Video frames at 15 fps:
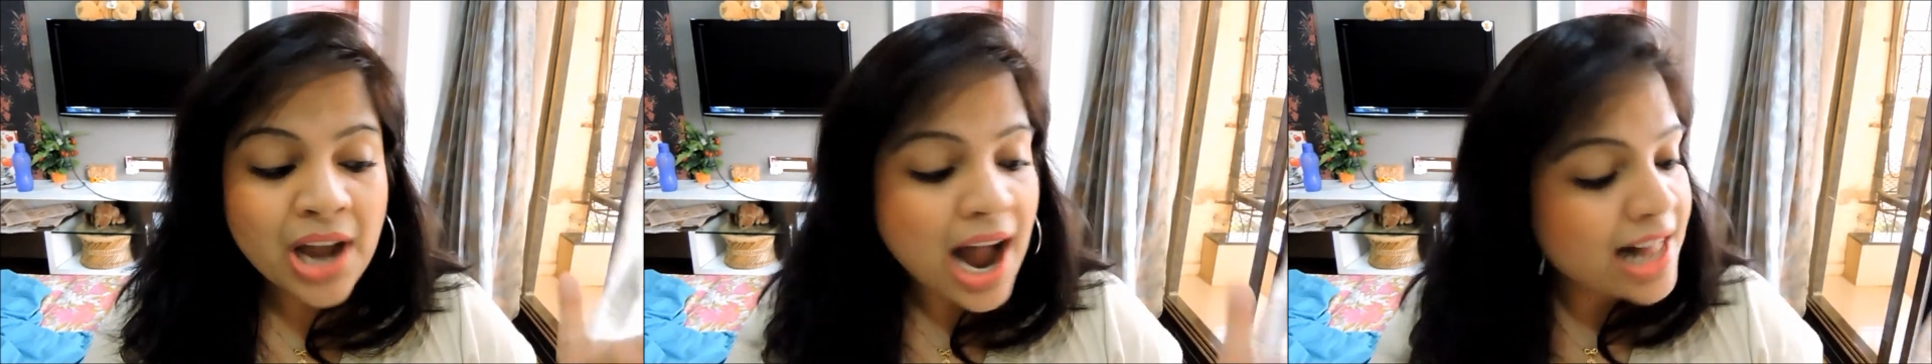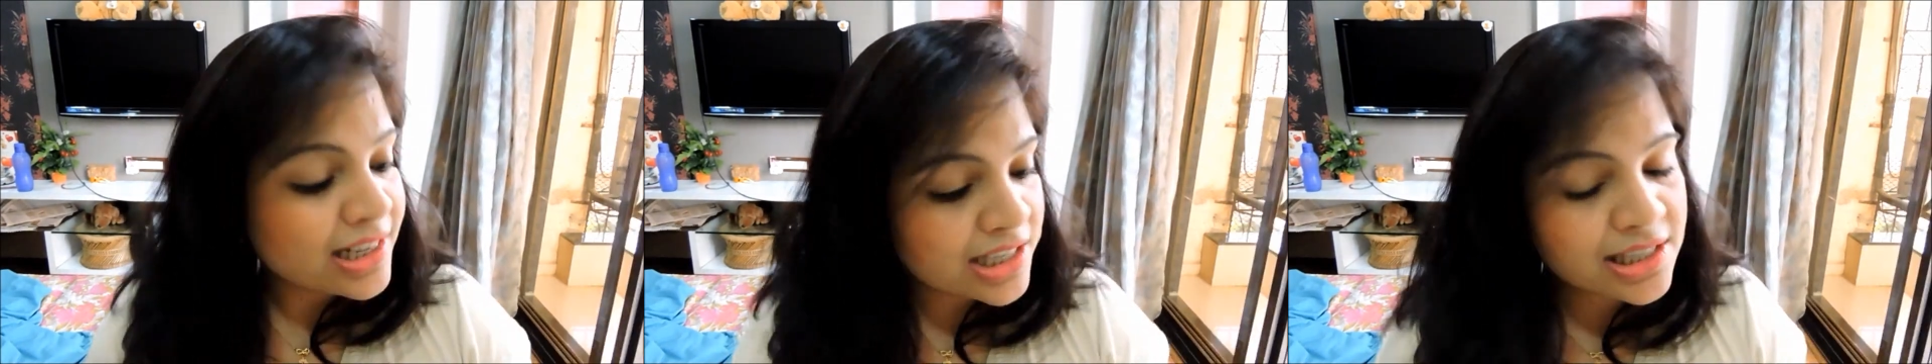
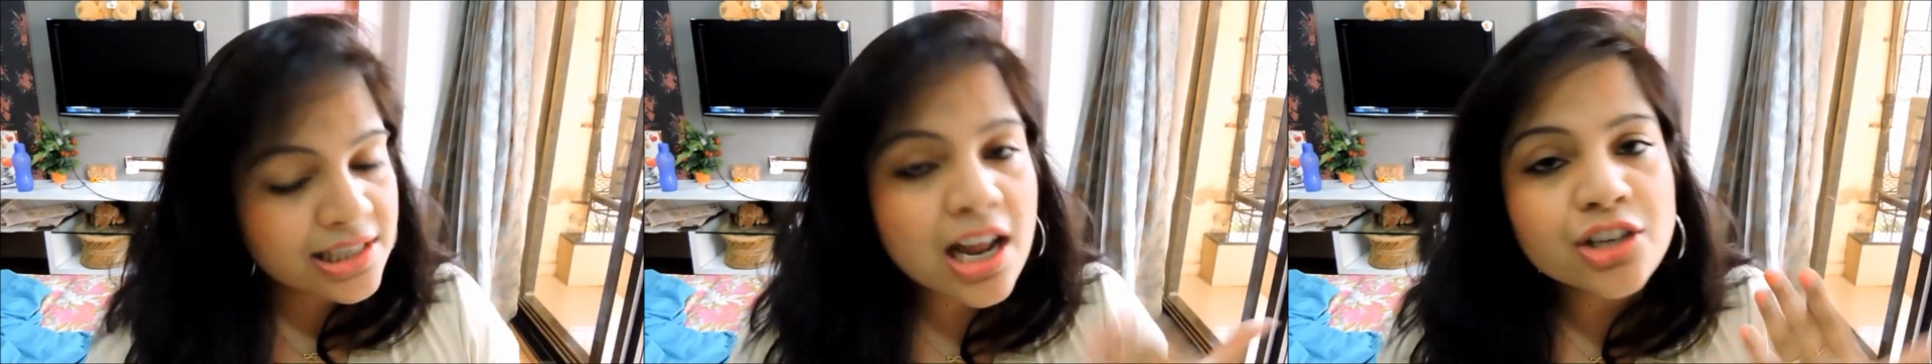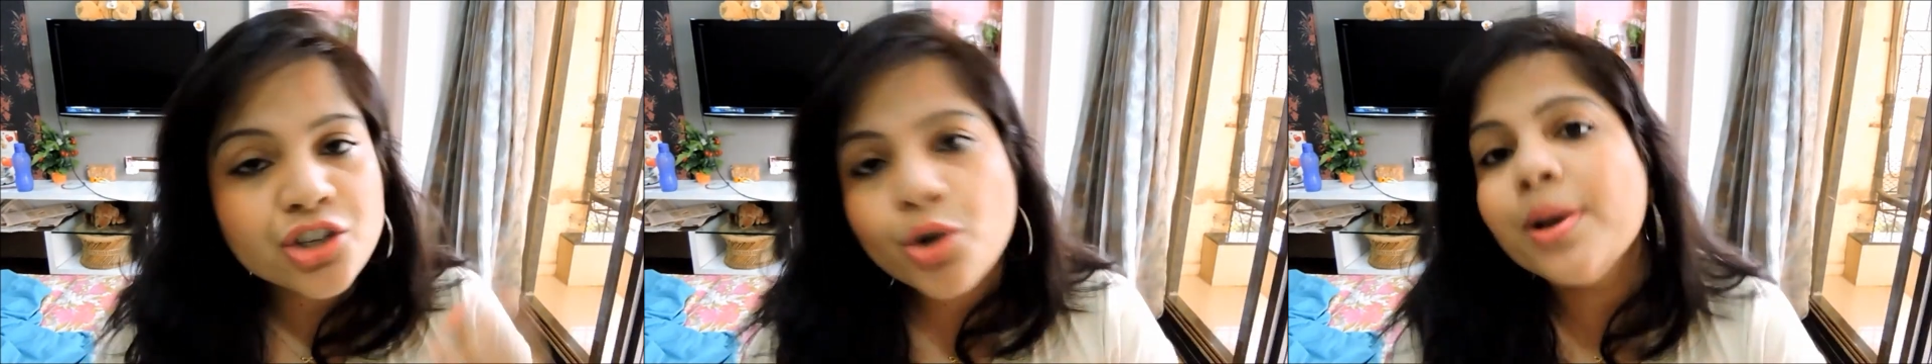I'll just
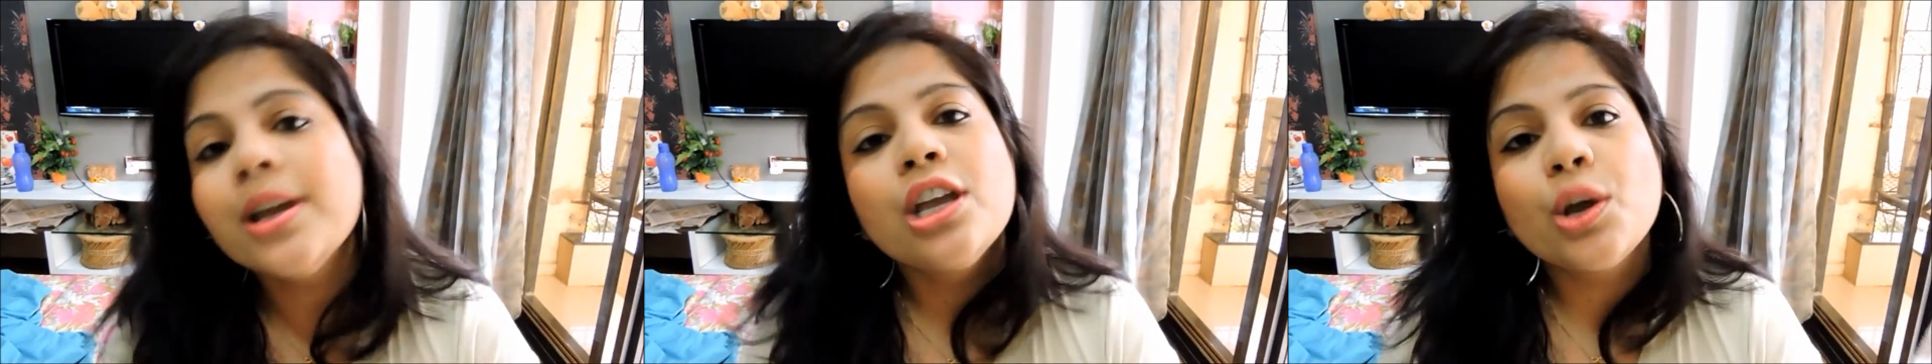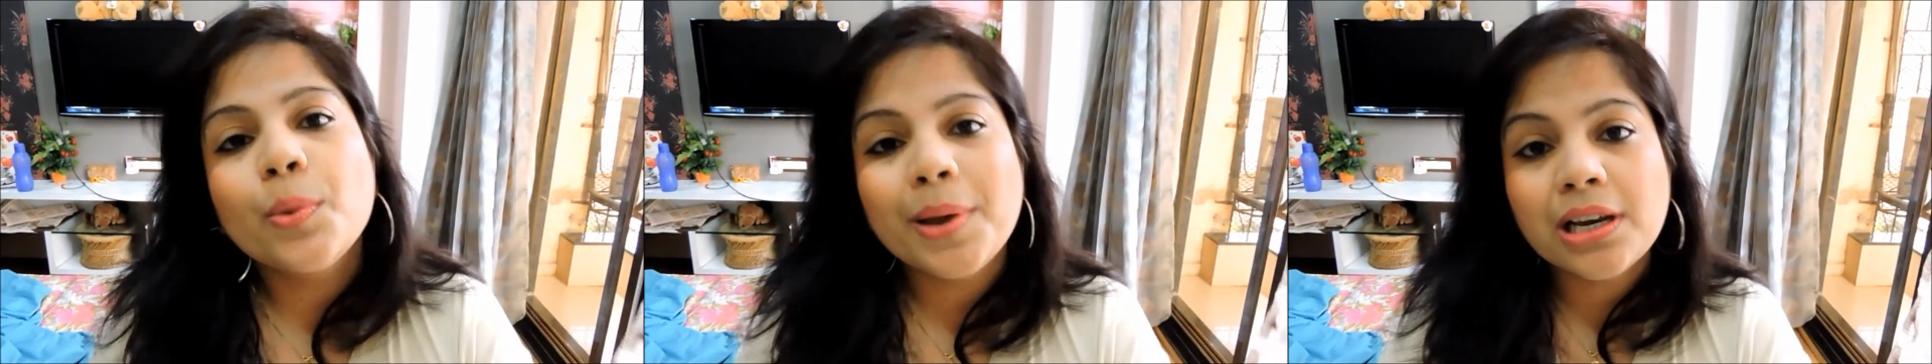start
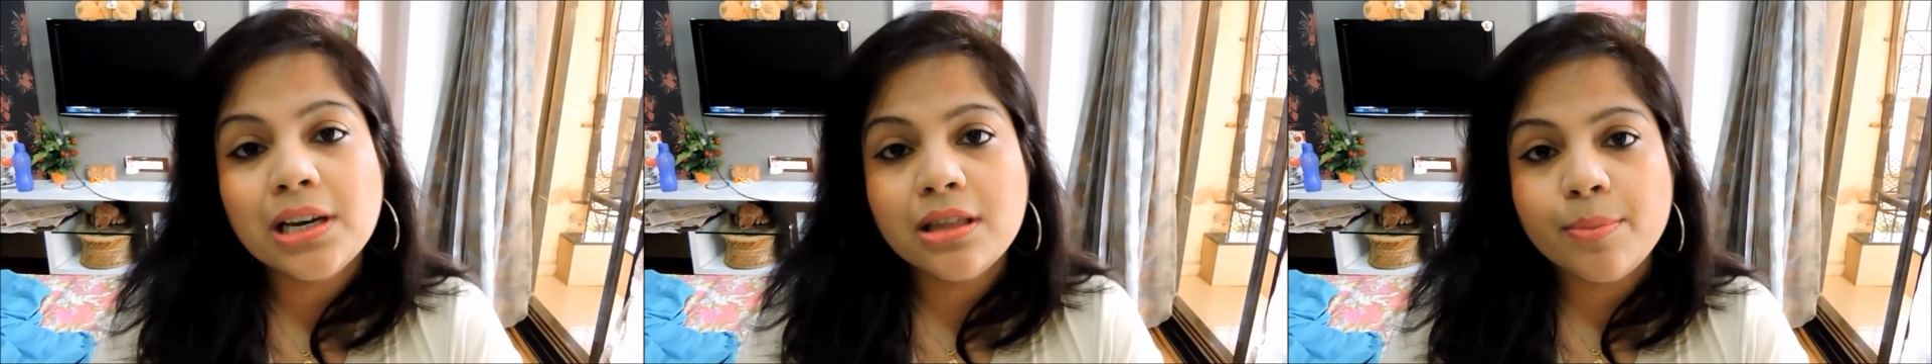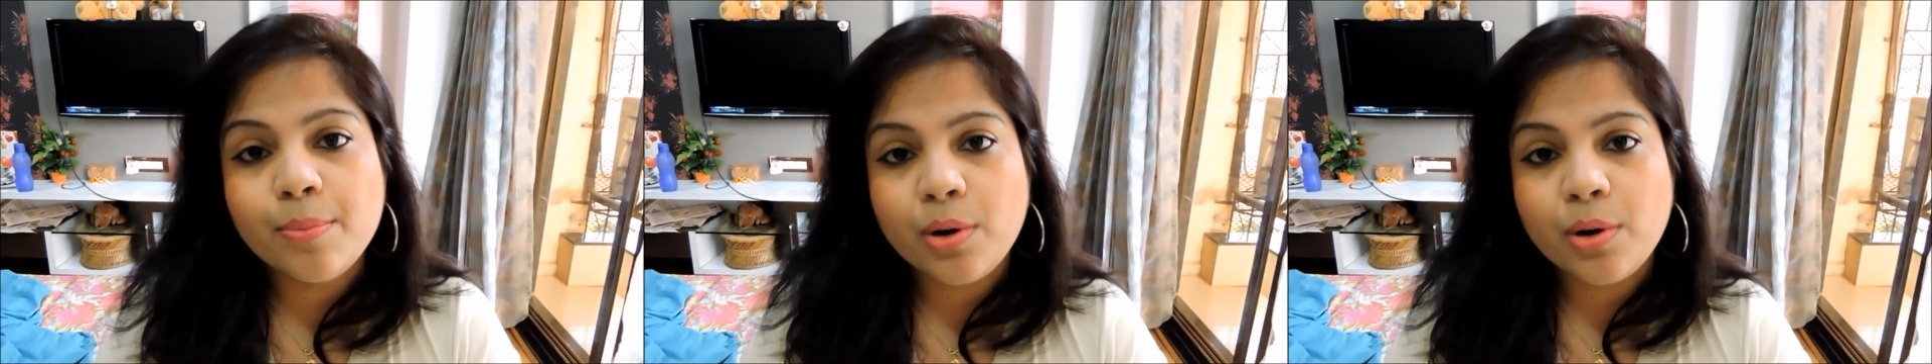showing you quickly the